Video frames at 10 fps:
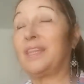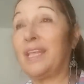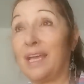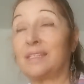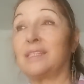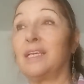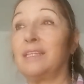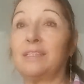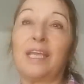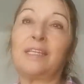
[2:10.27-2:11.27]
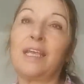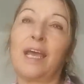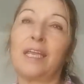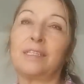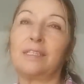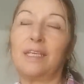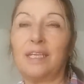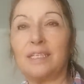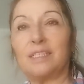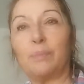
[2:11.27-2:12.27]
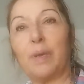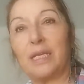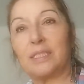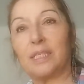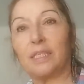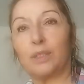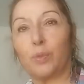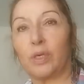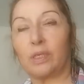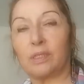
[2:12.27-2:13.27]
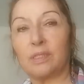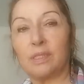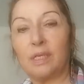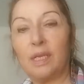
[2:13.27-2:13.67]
that their diet is the best and it works.